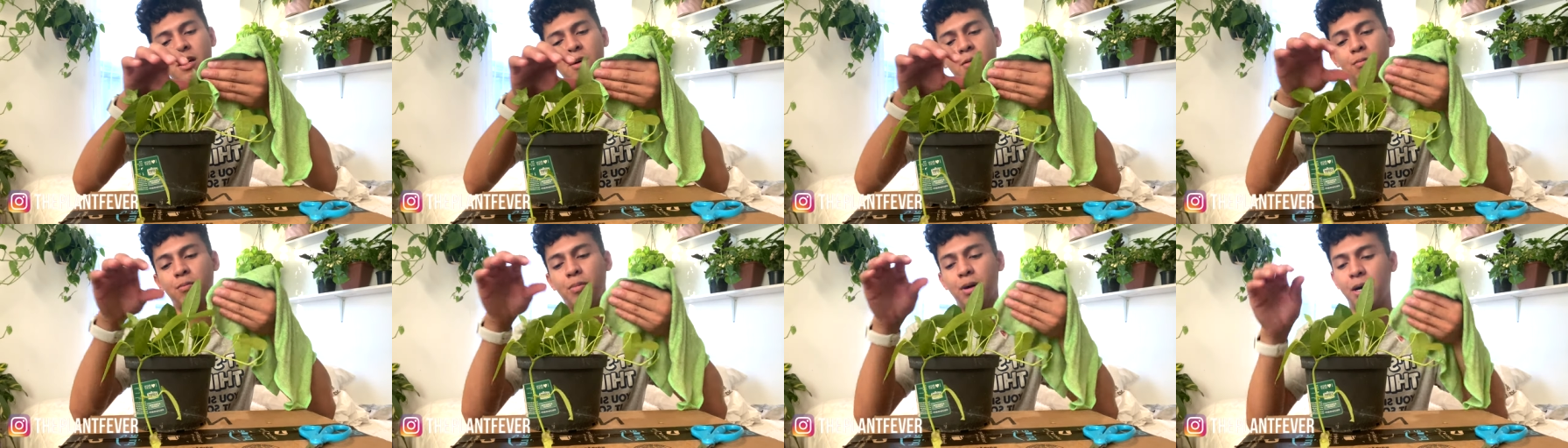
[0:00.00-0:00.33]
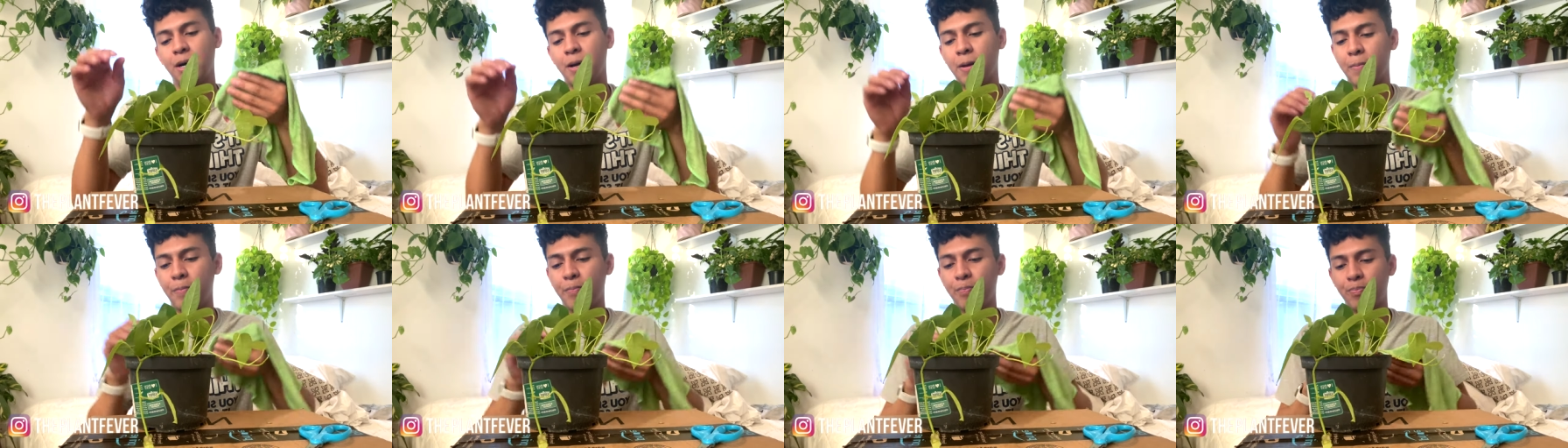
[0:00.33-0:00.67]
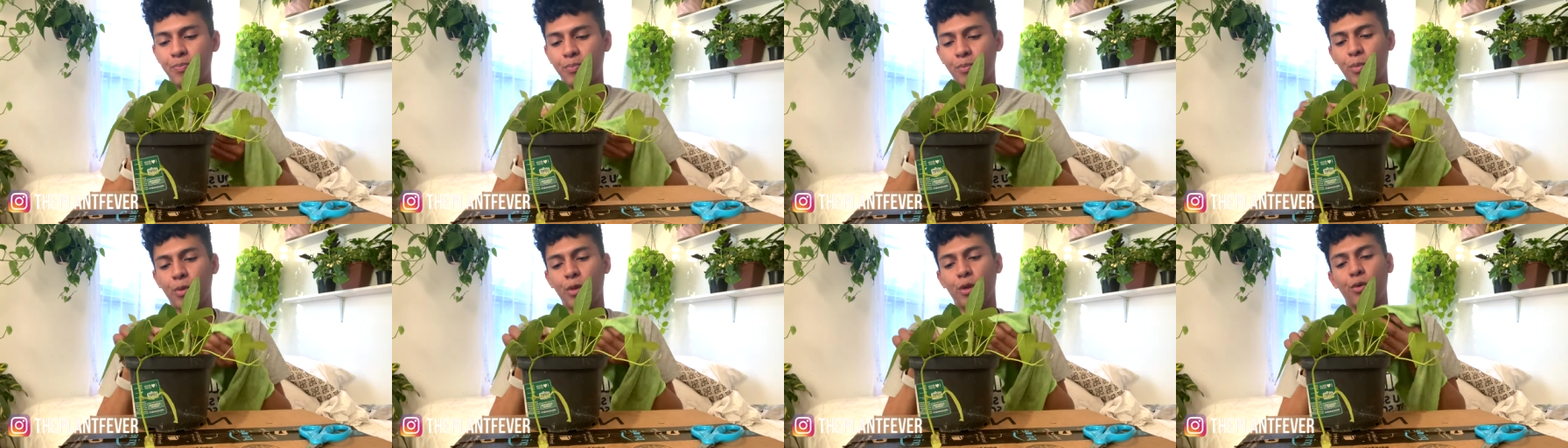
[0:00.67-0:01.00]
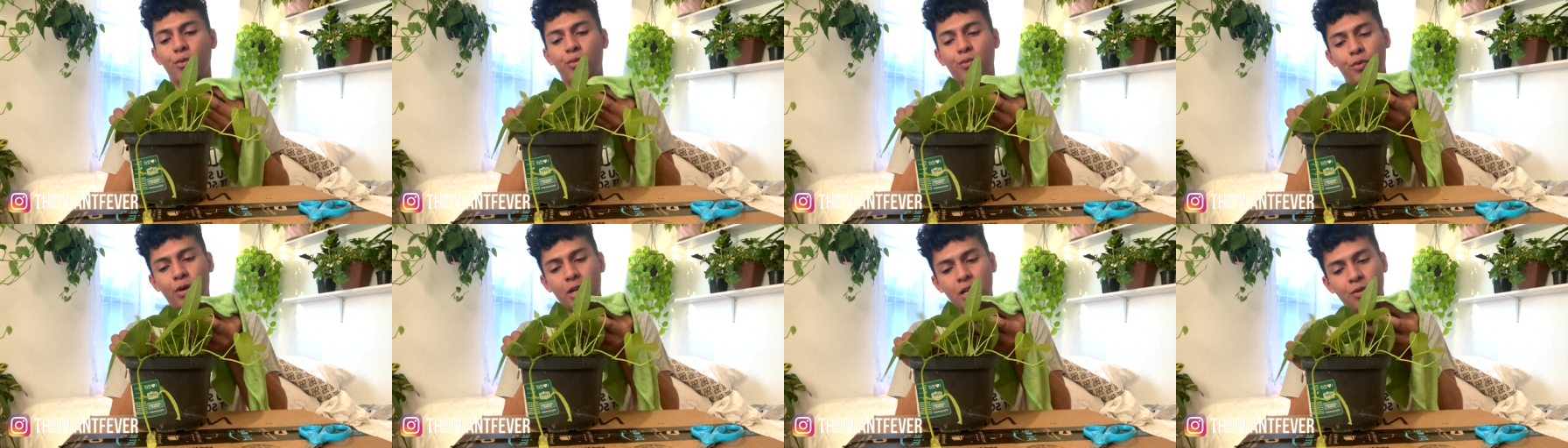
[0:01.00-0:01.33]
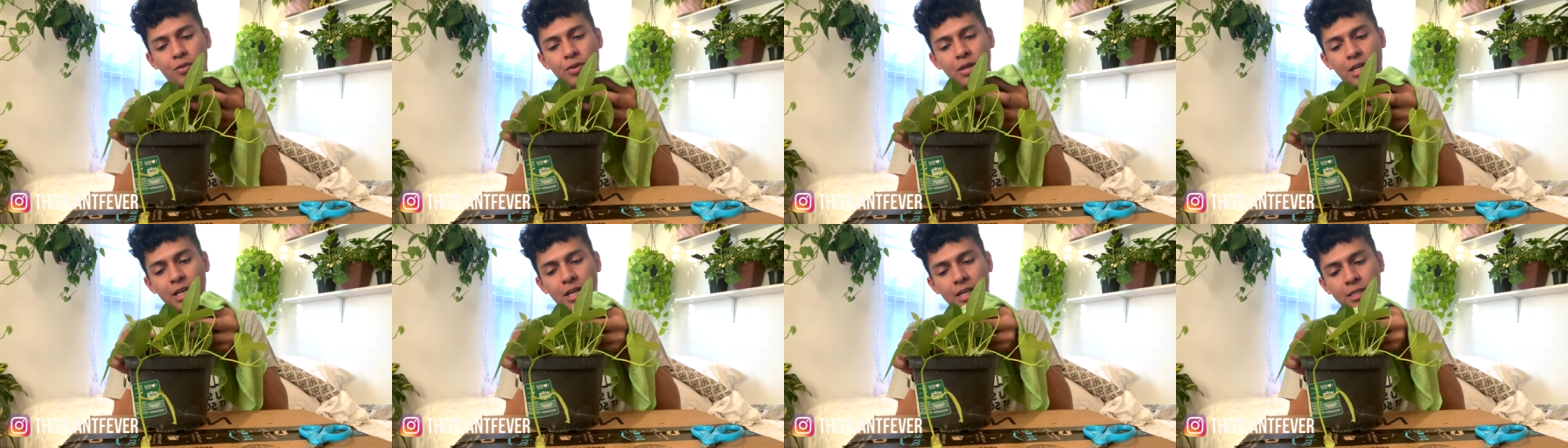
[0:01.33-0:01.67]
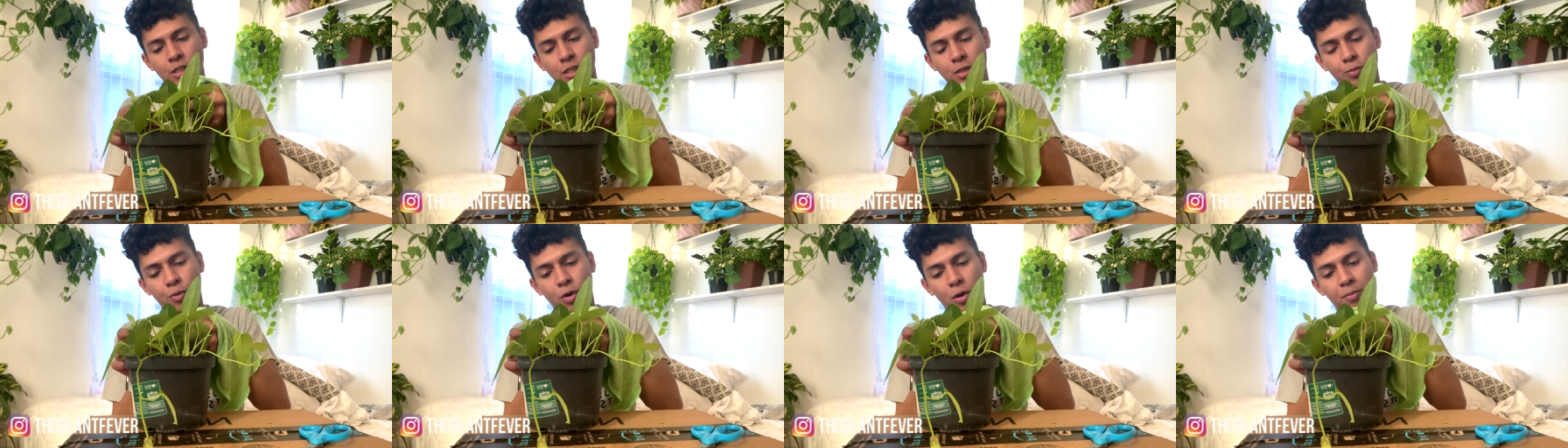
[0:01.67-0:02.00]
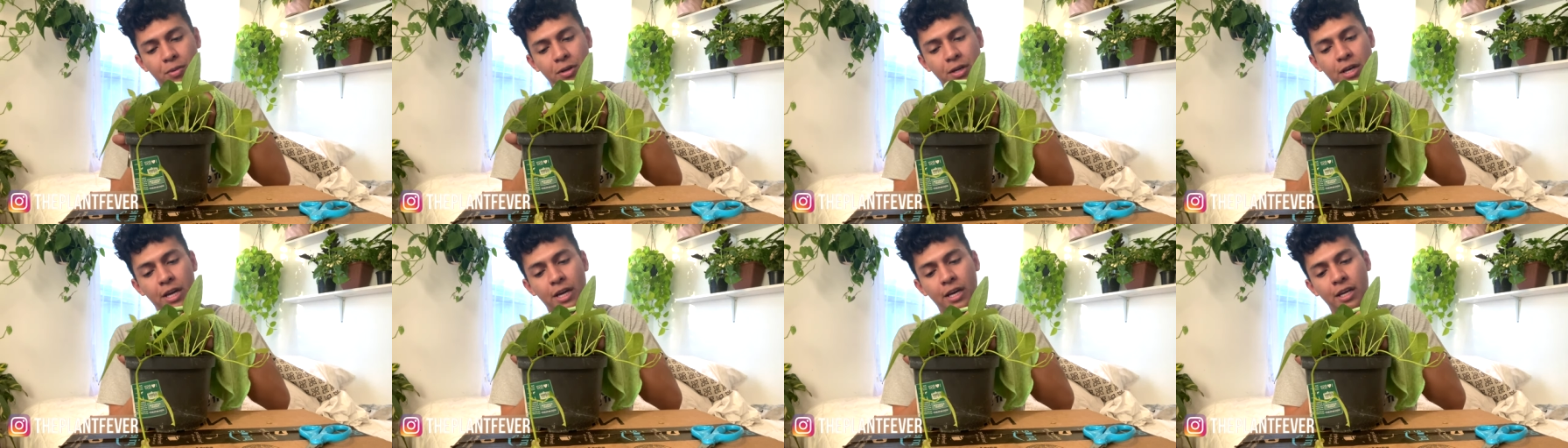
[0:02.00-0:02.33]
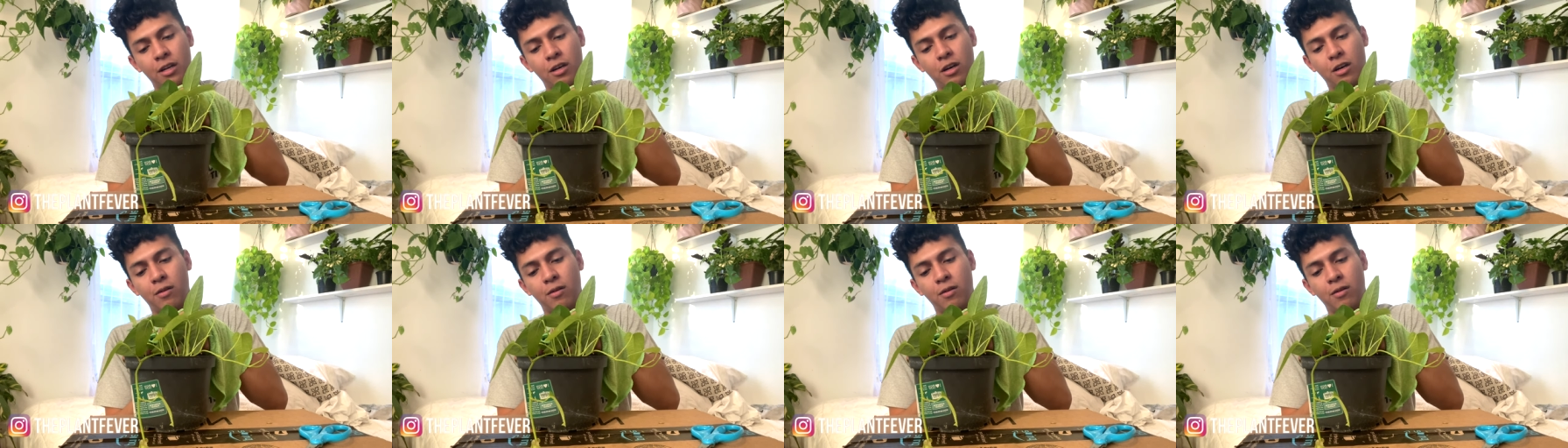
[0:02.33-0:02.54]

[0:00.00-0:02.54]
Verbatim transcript: But really really easy to propagate